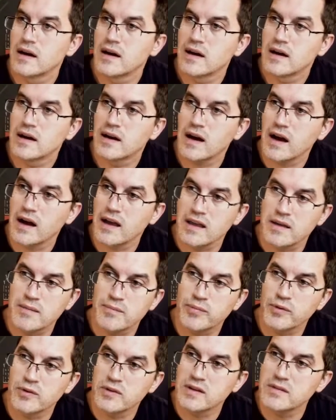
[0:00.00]
high
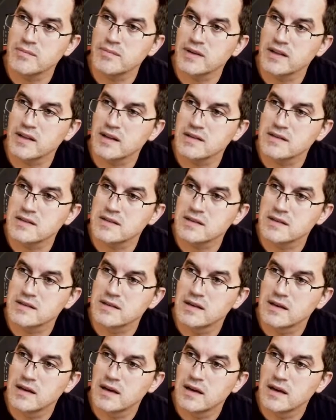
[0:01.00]
input impedance
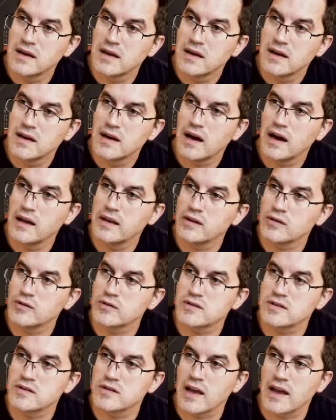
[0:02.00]
and it
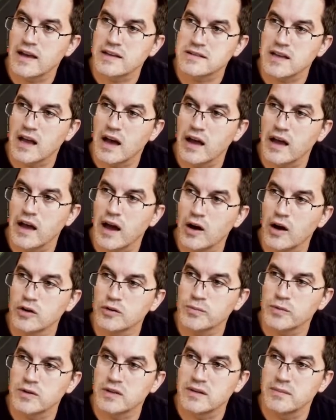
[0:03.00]
also has high
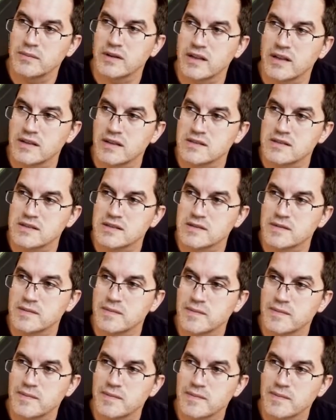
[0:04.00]
output impedance.
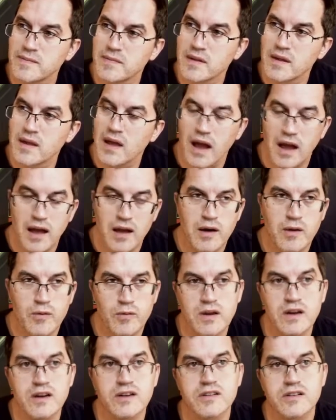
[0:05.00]
We
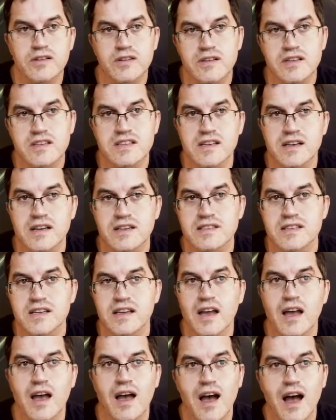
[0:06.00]
are discussing
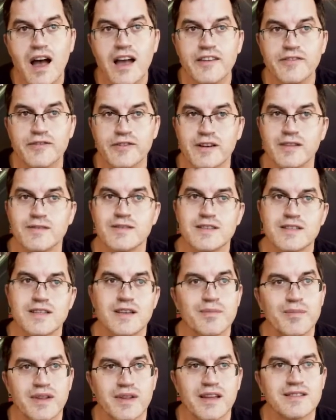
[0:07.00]
high frequency
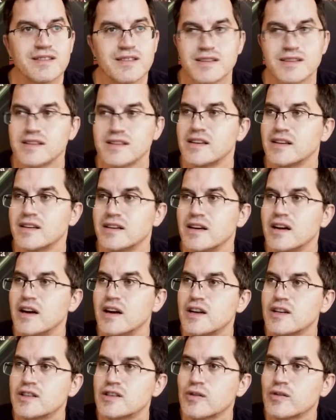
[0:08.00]
impedances here.
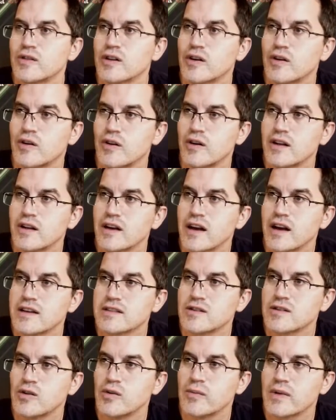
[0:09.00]
So the coil has
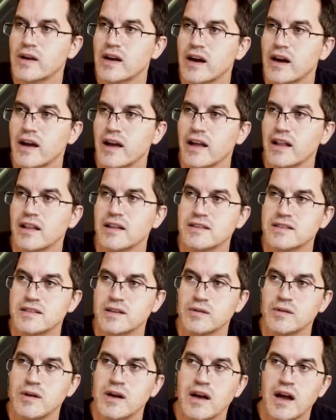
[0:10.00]
omega L,
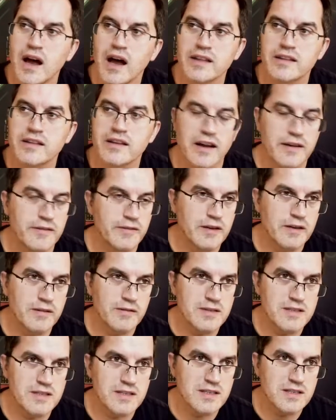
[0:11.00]
so at high
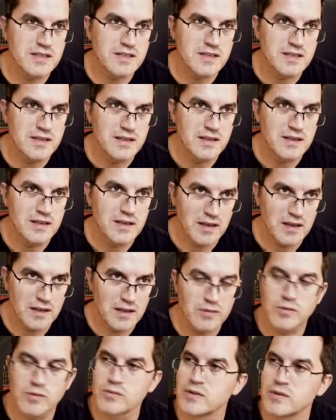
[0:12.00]
frequencies it
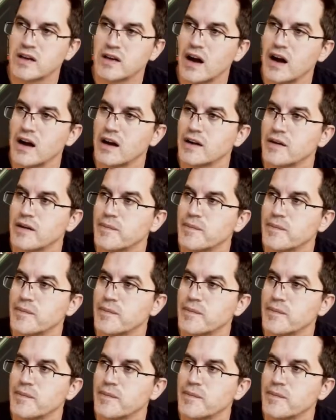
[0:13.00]
would be high.